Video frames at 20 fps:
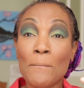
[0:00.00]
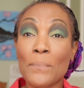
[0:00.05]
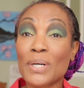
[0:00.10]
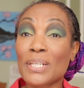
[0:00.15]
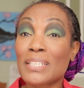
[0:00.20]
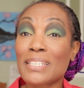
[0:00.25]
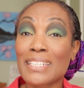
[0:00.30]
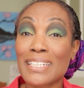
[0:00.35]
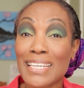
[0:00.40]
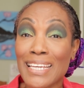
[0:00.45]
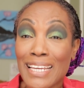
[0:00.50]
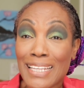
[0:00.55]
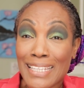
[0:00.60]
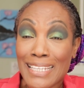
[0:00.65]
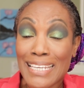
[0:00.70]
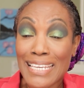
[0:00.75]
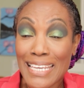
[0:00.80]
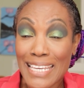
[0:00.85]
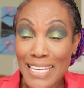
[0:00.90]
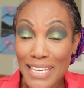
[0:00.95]
But to
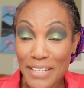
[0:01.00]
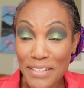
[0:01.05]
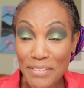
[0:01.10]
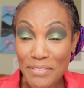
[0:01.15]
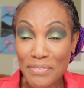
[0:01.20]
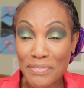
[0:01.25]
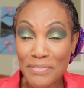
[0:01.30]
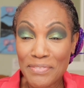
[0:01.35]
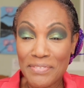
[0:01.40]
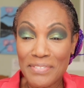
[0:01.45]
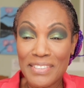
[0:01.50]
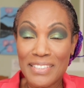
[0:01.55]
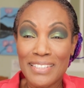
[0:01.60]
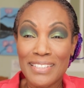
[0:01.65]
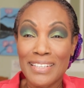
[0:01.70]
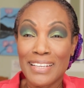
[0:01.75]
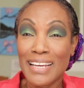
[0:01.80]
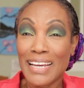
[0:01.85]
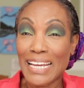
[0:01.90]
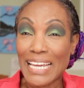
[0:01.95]
get
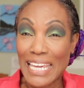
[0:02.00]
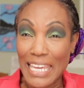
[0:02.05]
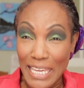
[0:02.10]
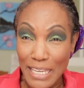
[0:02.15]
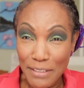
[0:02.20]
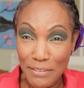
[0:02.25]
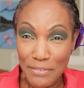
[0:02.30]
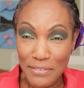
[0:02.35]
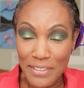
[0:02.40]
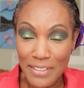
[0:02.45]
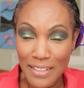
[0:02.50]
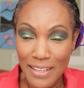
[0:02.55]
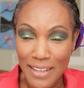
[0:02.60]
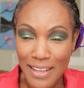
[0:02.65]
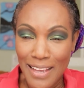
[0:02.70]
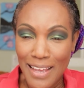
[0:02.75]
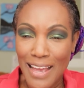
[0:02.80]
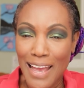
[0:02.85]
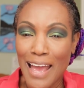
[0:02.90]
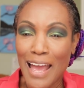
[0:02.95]
a
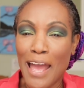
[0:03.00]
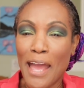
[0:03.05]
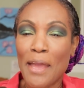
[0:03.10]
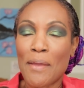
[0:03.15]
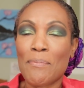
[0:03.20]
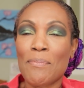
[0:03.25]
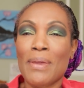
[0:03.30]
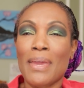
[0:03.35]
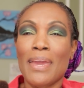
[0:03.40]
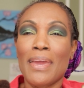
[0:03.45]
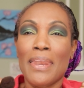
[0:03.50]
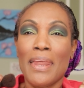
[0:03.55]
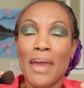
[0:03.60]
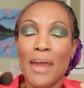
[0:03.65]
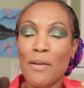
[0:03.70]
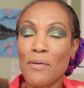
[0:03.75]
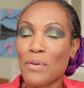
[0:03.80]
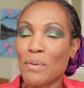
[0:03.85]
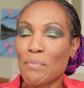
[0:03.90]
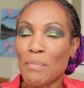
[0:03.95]
gift, I mean,
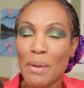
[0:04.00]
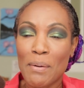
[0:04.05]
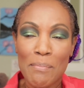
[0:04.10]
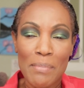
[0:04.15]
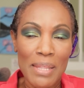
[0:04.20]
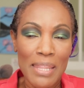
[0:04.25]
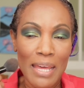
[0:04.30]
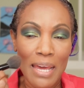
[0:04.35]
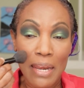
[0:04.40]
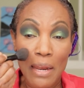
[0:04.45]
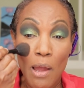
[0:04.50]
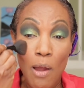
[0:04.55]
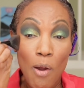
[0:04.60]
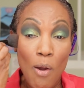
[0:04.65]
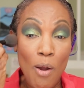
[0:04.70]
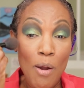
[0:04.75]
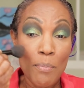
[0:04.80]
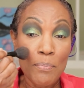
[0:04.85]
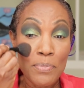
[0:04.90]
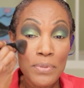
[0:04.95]
I remember that
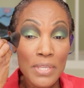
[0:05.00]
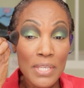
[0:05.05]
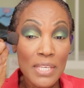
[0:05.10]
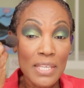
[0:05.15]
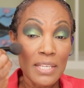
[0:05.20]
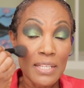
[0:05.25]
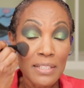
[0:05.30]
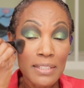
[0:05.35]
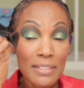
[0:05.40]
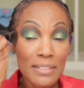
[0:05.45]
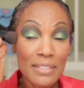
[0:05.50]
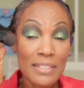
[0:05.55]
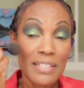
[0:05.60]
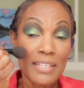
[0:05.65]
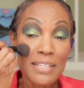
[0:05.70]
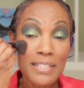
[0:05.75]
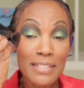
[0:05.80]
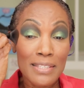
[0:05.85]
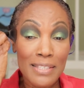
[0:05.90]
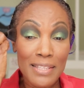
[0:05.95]
up till
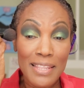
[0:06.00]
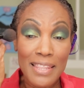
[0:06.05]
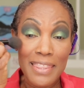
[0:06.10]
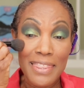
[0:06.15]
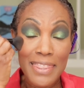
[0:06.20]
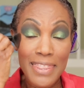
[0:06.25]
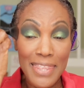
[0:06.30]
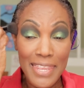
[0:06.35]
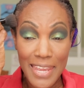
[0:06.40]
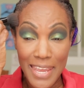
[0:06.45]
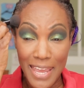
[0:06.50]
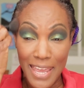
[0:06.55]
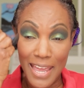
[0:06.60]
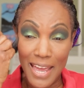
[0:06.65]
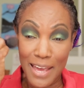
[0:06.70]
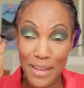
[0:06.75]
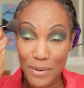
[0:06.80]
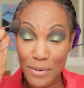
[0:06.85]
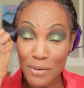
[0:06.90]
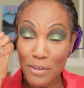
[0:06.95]
this
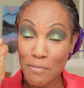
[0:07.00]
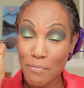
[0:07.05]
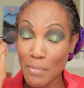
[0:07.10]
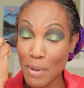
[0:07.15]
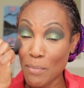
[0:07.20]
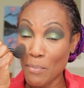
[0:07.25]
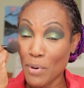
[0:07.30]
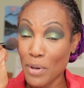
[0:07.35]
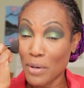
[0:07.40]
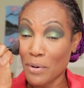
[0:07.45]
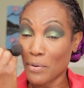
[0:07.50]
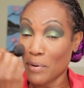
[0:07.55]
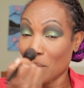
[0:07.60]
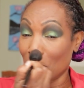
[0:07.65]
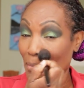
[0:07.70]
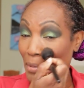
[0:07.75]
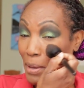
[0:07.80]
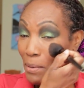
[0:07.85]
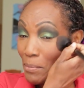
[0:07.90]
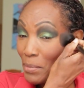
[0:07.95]
day. I don't know if my brother
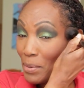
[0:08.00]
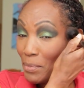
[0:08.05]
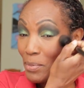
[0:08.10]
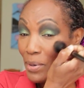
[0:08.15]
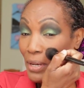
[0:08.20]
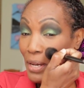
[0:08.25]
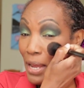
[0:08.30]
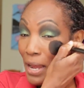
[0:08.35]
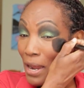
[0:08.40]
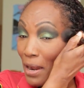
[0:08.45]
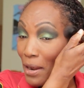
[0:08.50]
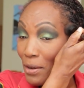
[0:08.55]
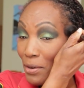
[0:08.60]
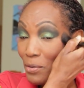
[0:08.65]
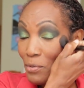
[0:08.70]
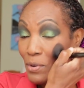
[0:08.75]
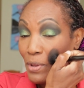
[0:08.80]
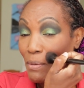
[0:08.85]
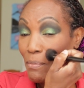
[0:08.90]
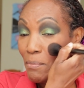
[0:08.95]
remember, but I
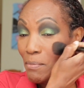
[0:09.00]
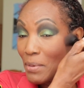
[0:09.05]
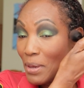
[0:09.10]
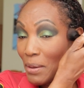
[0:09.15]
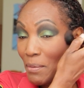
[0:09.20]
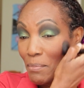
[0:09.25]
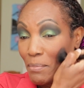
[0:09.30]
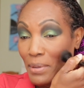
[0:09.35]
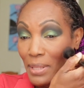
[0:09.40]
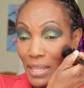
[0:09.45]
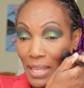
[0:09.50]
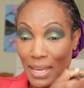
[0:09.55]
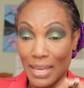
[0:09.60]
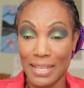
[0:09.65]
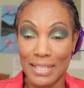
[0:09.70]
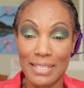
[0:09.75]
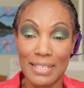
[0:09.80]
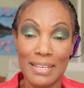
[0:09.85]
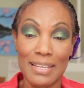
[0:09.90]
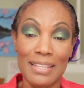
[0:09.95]
remember
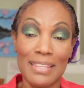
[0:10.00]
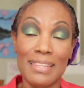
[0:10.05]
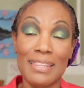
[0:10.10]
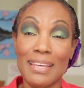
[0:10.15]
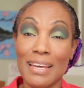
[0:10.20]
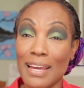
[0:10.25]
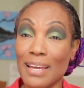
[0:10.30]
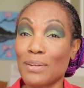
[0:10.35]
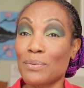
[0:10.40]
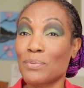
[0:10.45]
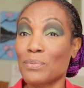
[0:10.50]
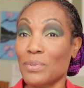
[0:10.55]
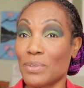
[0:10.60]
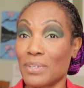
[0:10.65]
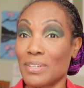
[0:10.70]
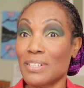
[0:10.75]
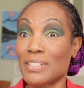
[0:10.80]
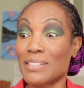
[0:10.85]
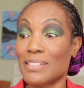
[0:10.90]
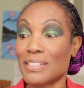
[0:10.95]
that, and that
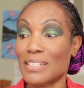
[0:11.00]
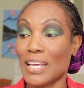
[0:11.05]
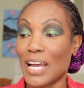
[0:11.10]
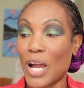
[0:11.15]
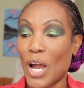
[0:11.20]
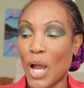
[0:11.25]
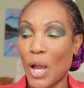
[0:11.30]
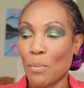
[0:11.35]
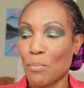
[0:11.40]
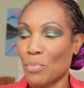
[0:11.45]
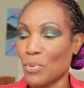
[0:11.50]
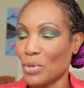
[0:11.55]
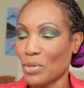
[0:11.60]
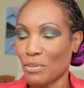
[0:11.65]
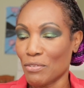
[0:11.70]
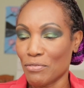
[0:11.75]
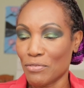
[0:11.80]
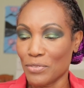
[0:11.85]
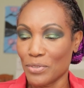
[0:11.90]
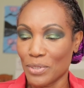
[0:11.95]
was
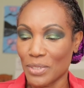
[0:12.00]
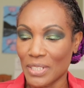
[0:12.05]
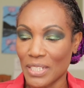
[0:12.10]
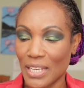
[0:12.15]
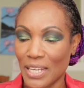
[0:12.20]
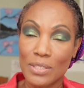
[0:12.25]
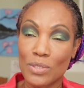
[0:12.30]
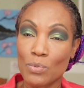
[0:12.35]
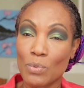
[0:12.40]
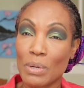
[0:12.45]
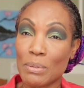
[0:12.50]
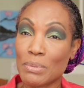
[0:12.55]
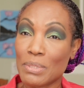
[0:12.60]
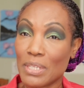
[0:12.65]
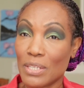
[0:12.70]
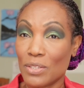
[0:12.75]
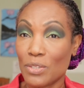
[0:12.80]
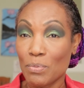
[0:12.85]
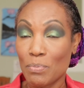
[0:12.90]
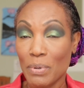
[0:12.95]
beautiful. This is what I'm
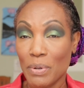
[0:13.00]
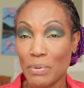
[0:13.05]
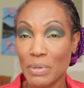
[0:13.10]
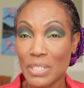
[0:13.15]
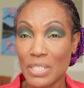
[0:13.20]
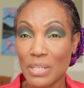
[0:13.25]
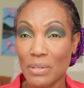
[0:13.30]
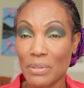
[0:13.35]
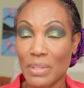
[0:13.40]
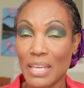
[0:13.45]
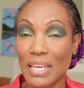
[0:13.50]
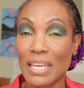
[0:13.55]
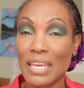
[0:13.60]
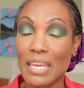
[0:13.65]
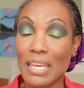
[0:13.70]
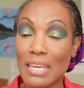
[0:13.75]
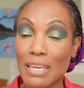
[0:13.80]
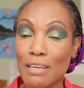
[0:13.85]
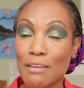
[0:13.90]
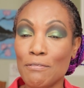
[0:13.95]
saying to parents out there.
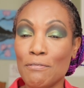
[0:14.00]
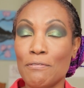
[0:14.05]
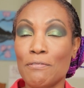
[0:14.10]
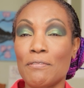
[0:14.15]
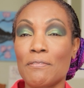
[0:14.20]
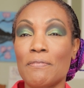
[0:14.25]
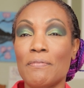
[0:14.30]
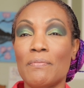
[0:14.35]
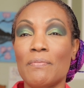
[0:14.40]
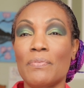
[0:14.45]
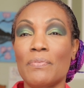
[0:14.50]
If